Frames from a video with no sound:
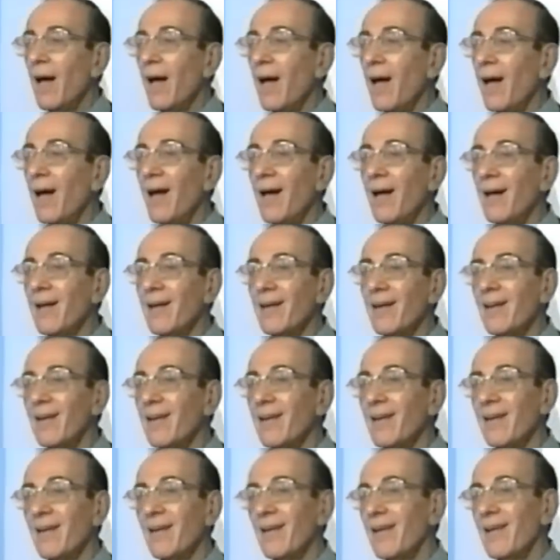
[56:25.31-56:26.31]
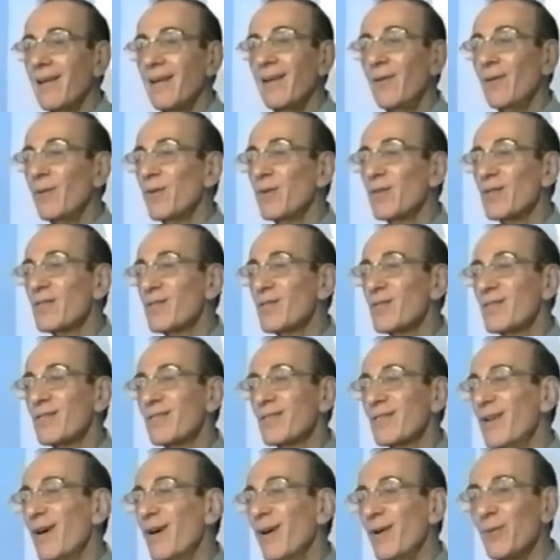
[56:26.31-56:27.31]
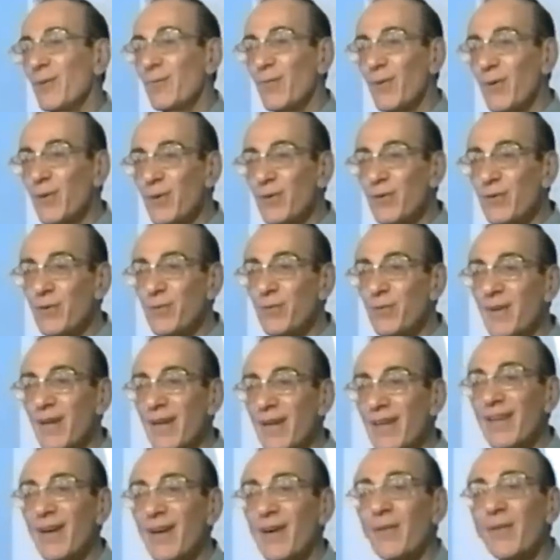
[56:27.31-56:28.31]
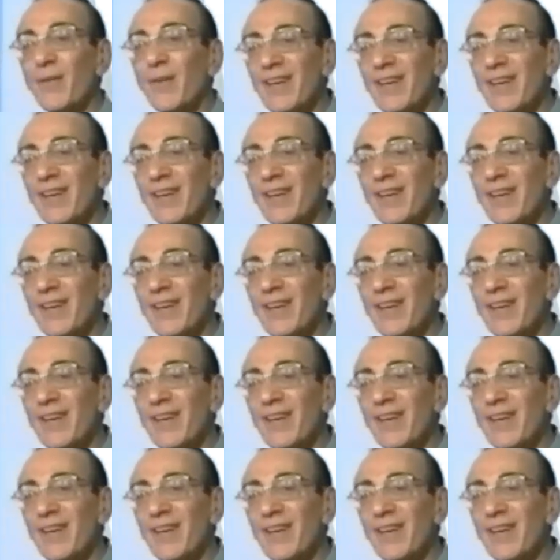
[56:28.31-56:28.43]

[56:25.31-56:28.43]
And it was so beautiful being there.